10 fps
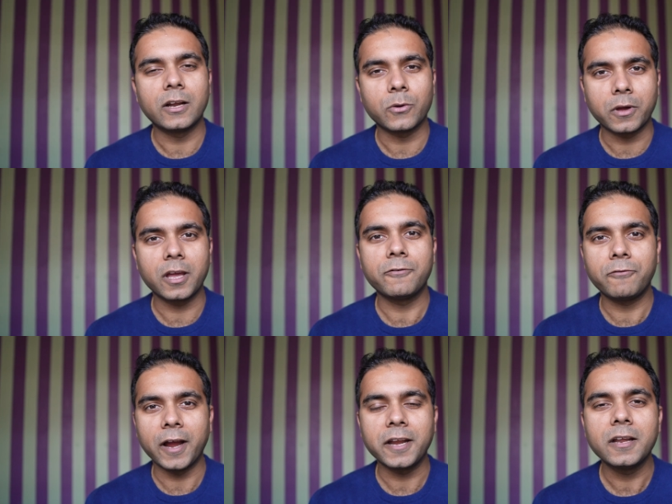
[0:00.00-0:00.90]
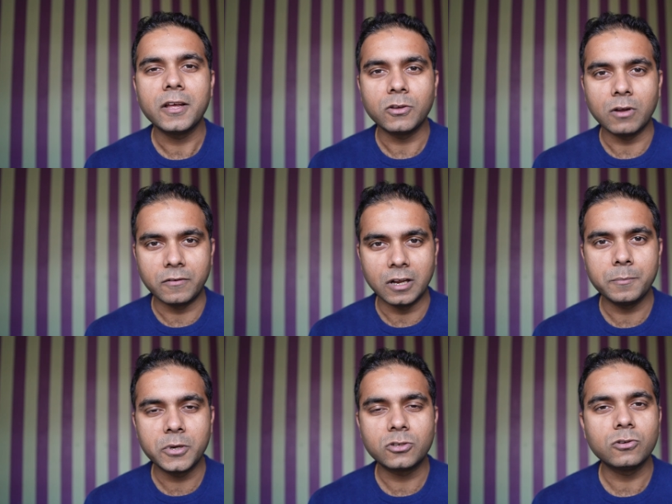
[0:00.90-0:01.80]
that okay, fine, you have done
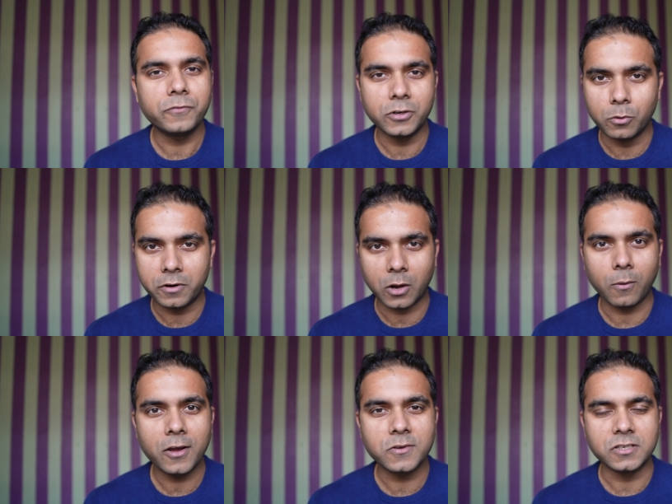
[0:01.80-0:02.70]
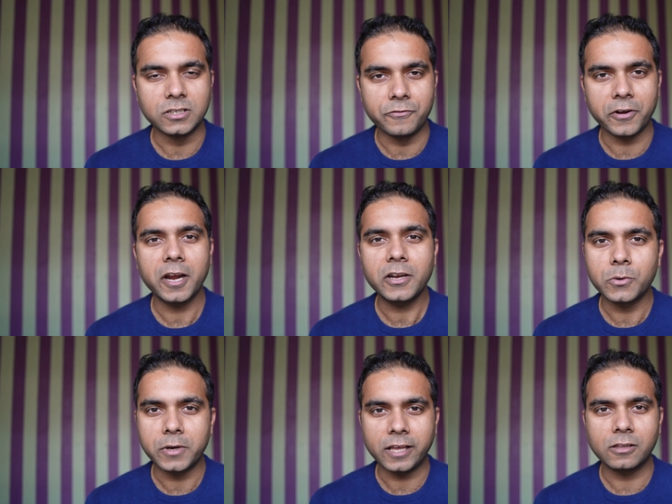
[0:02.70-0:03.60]
B2, we don't require a certificate, you
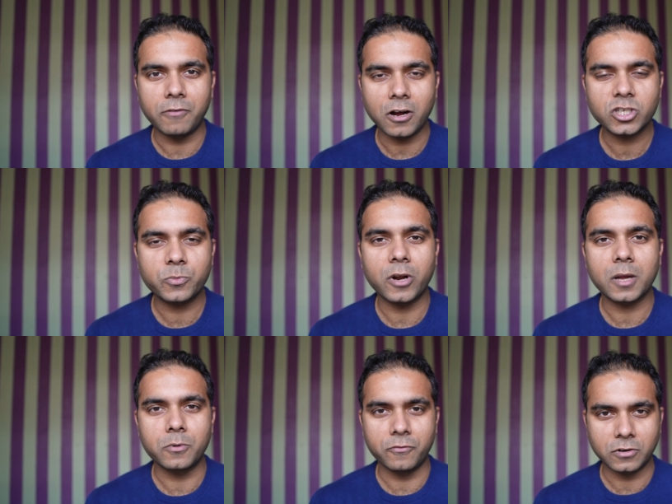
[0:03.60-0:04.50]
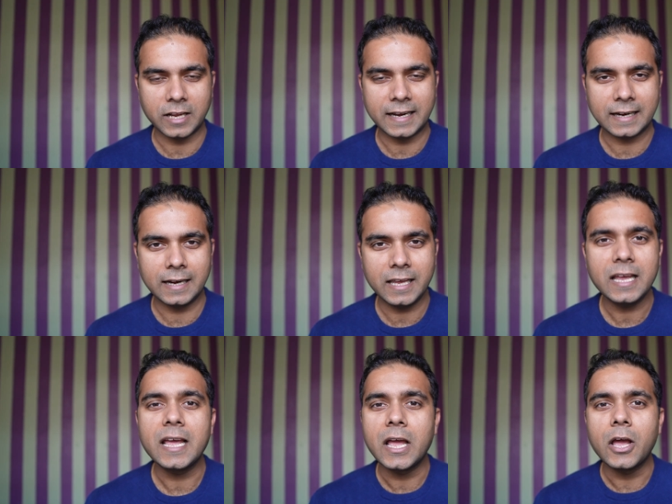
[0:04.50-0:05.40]
take the Fachsprachprüfung directly.
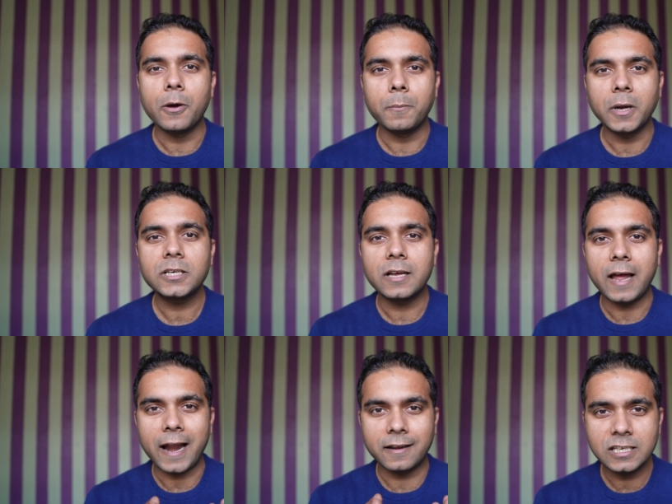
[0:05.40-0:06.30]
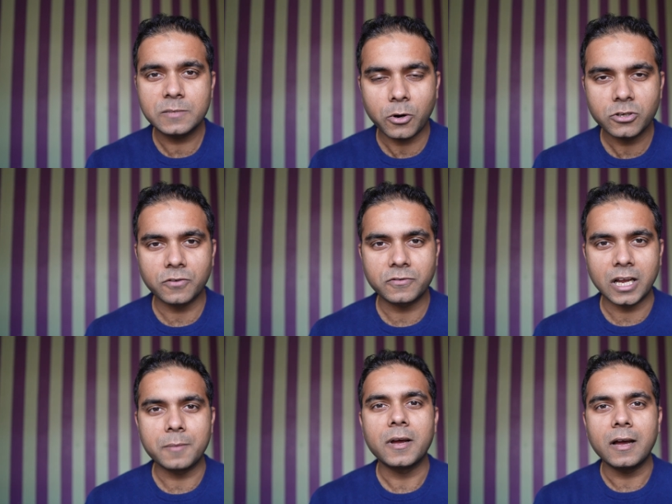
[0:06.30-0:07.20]
But at this point of
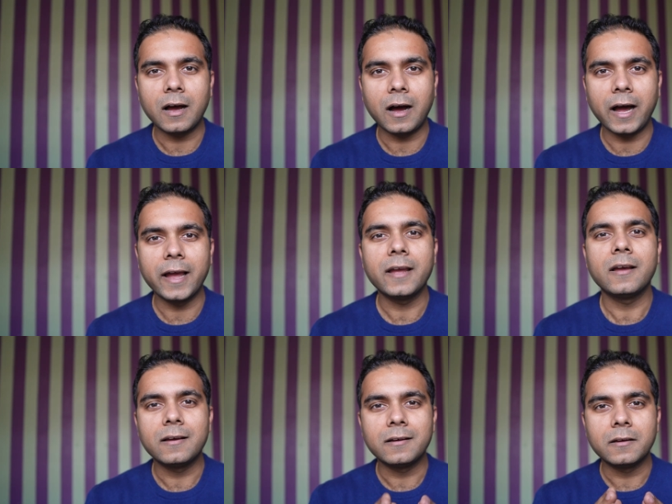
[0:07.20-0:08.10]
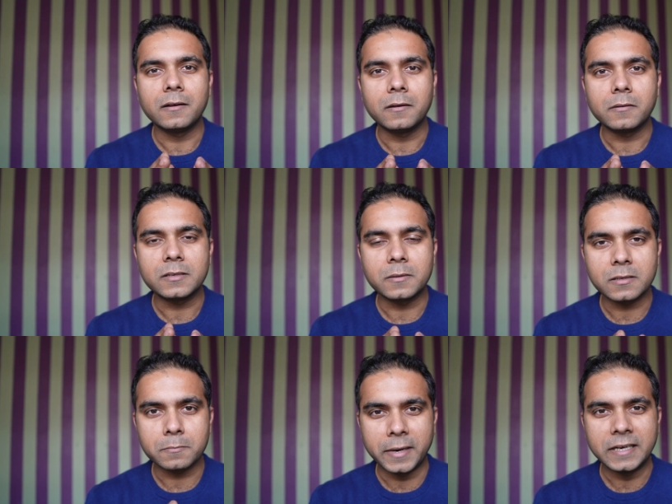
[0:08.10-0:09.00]
time, I
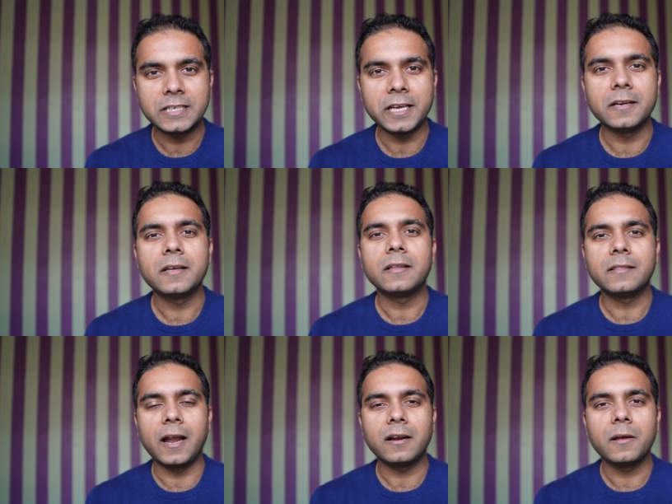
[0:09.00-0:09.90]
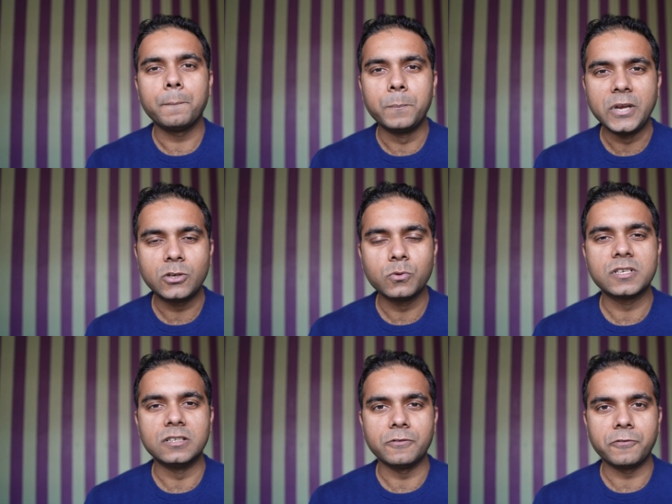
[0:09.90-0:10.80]
maintain that B2
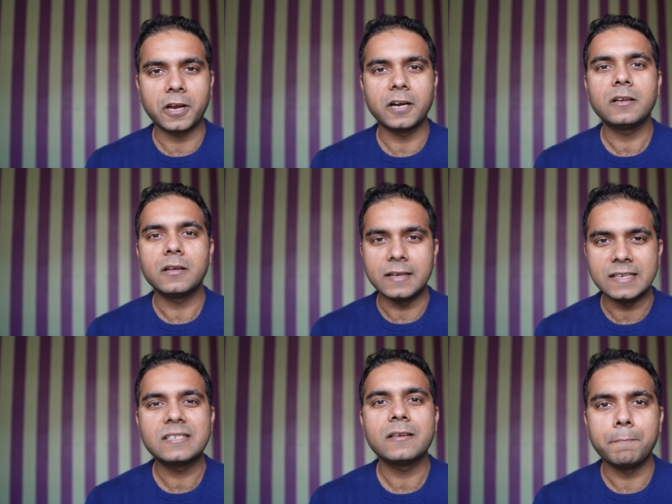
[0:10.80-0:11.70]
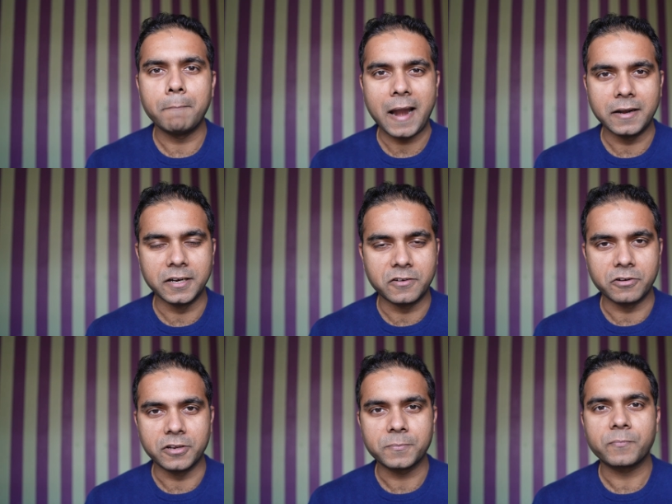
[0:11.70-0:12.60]
certificate is
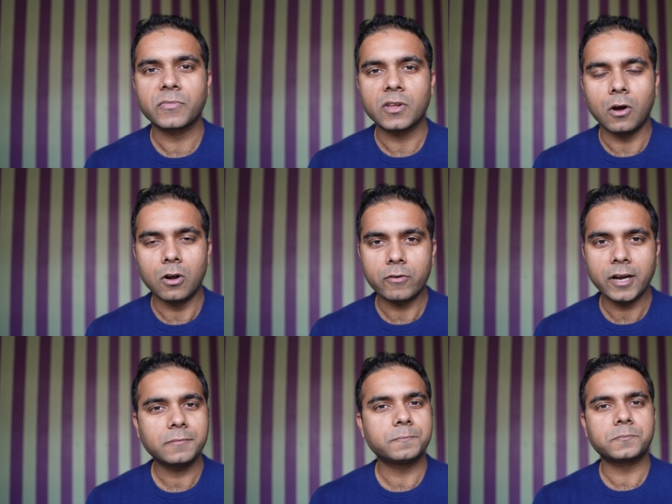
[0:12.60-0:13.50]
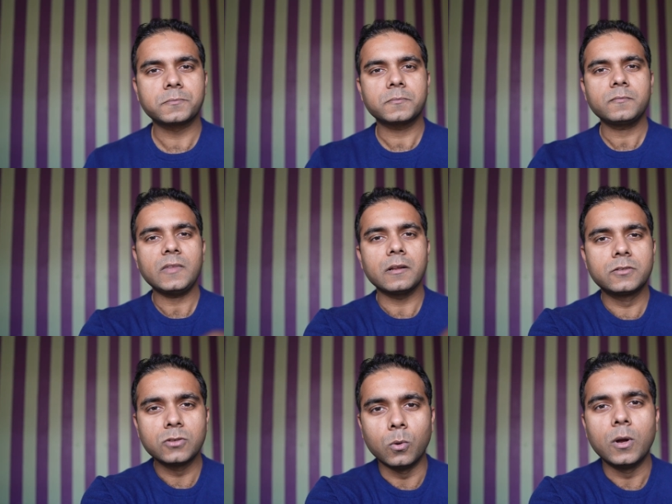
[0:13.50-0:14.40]
mandatory. All right.
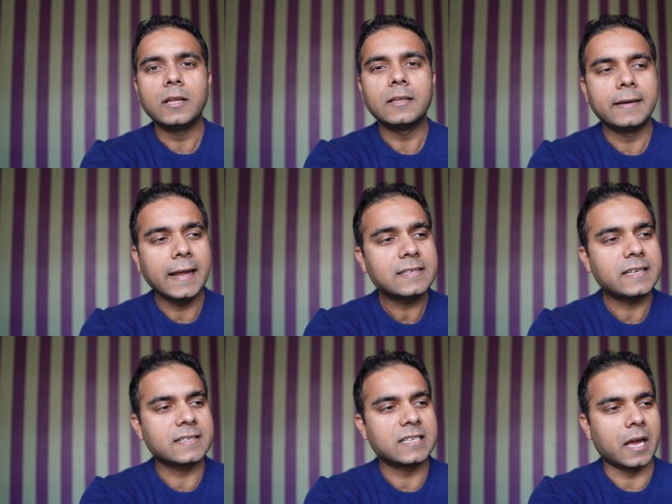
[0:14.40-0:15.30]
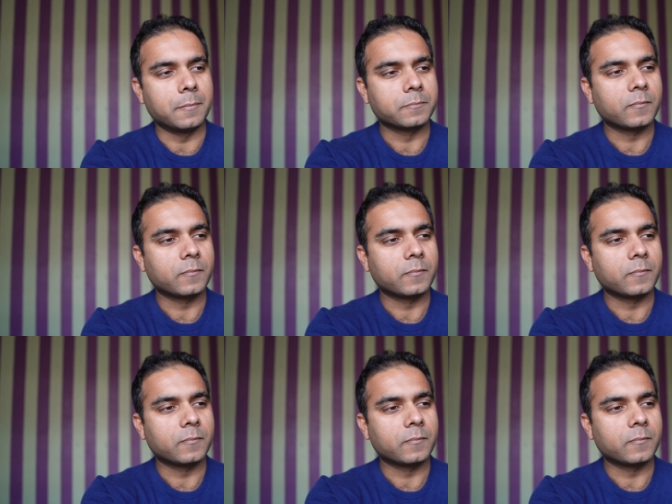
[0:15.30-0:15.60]
So the next exam